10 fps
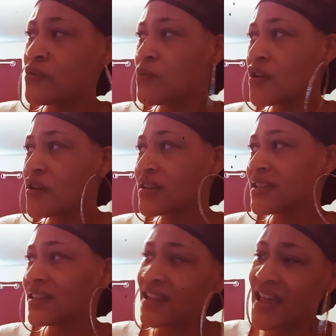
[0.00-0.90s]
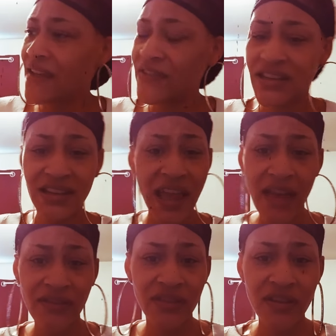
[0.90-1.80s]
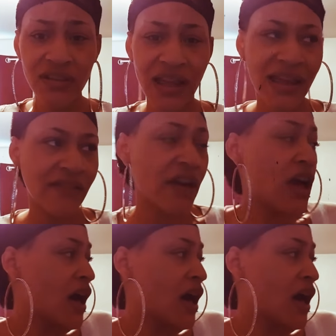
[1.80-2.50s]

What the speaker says: work and laughing and having their life,